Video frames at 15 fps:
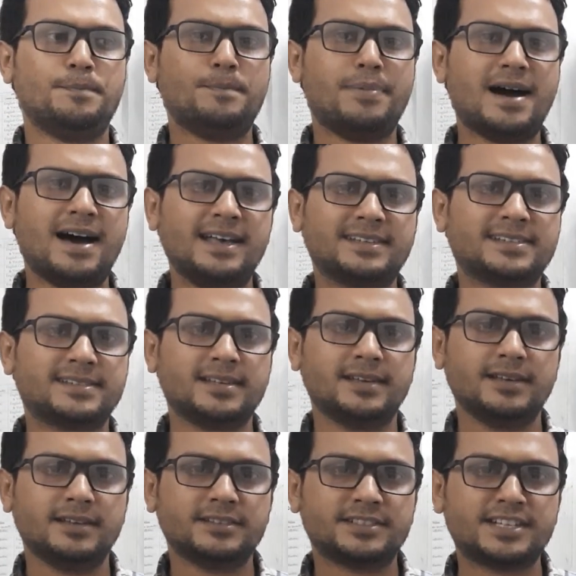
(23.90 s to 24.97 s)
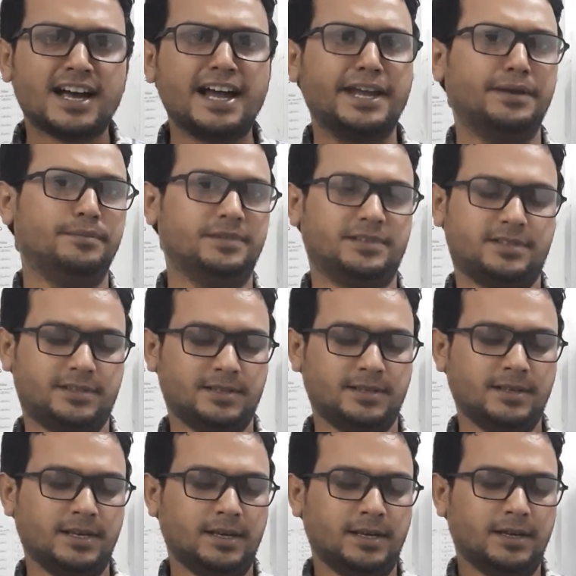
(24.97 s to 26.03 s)
pastimes.
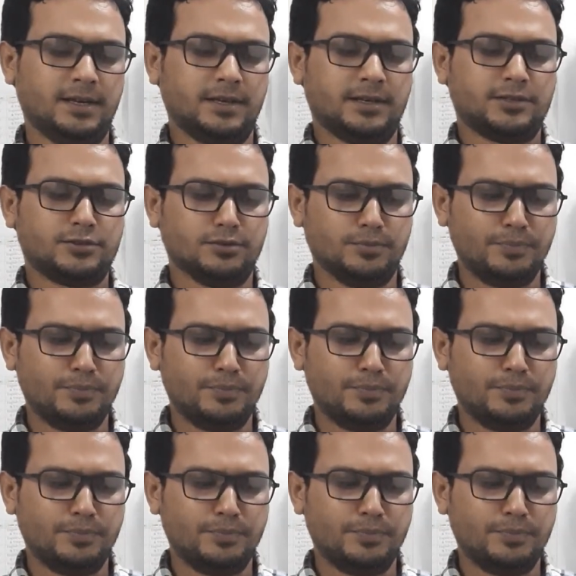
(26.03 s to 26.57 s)
So